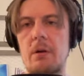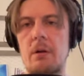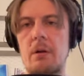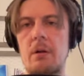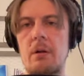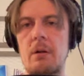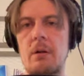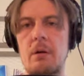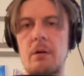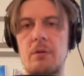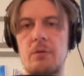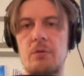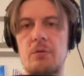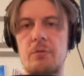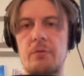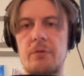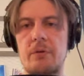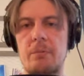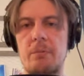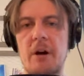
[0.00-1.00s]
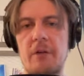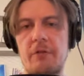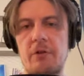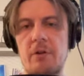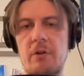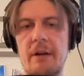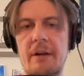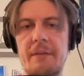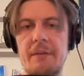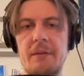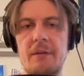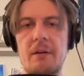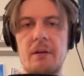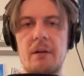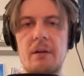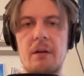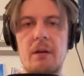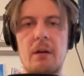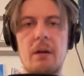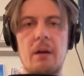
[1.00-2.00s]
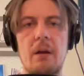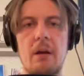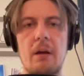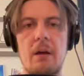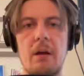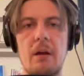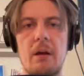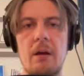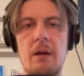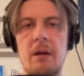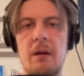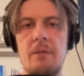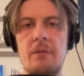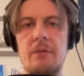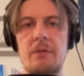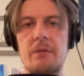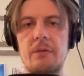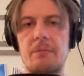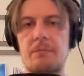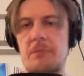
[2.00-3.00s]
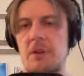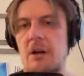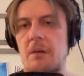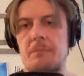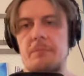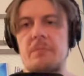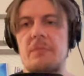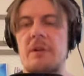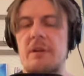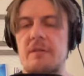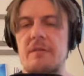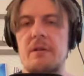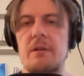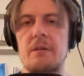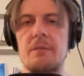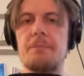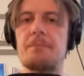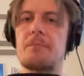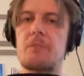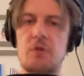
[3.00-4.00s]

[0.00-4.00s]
uh, to the buffer length, and yeah, that's it.